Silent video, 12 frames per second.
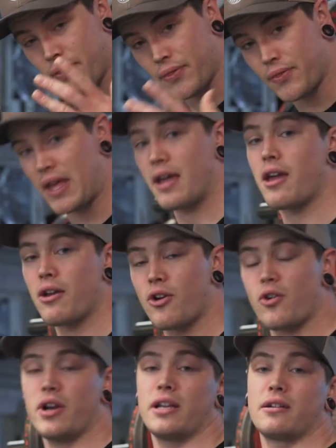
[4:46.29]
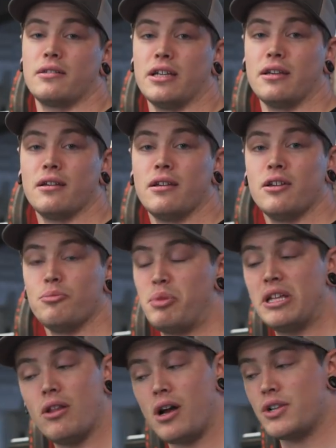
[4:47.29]
think critically.
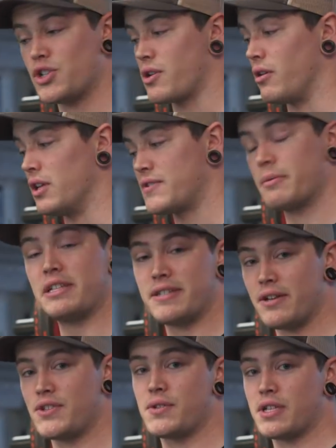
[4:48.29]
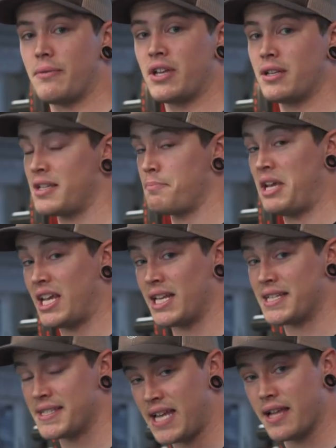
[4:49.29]
Be logical. If somebody tells you something, it doesn't make
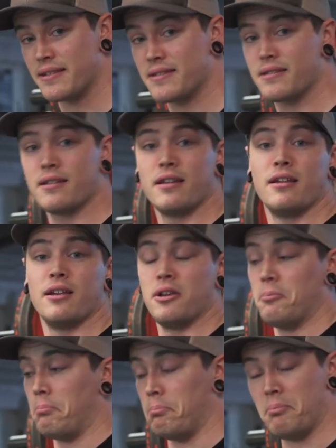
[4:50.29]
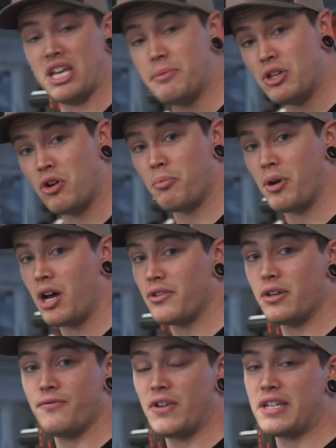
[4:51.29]
any sense, maybe don't
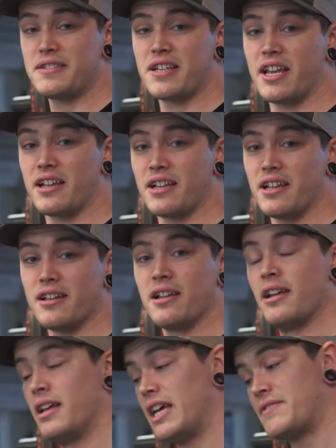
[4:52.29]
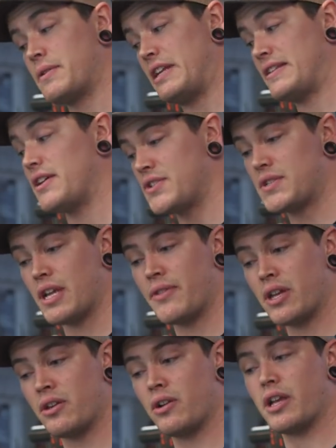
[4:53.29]
bother investigating it. If somebody tells you
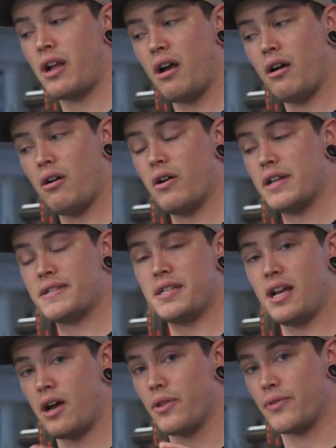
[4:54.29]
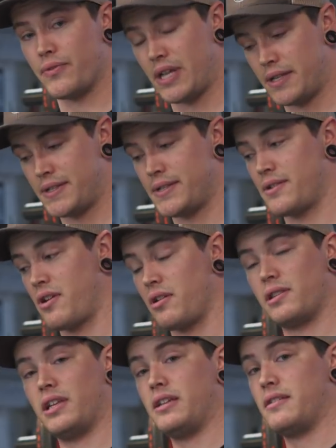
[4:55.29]
something and you're like, oh, I see how this
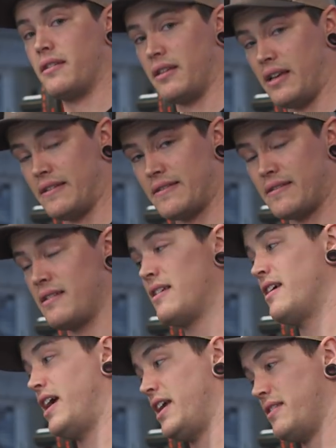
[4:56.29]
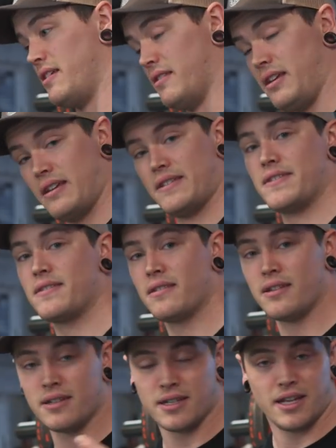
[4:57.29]
could lead to this and then this,
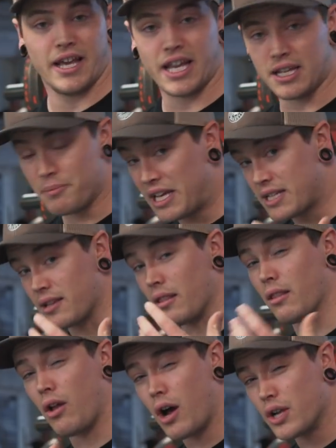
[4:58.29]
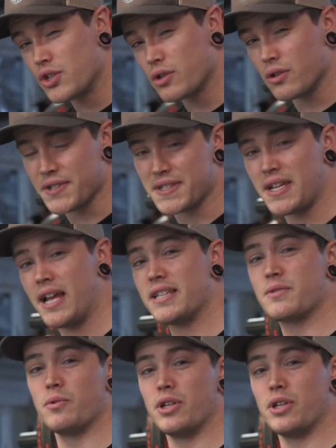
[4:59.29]
and it makes logical sense